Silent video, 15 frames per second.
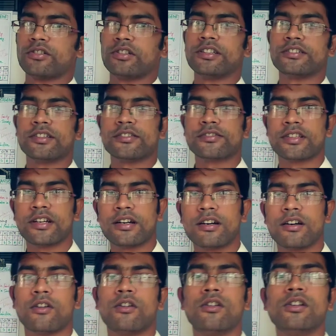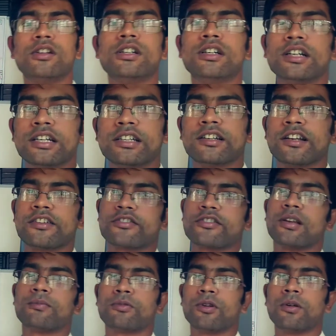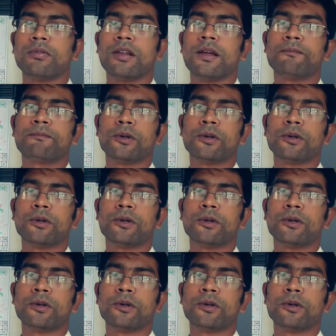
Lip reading: This is the international problem.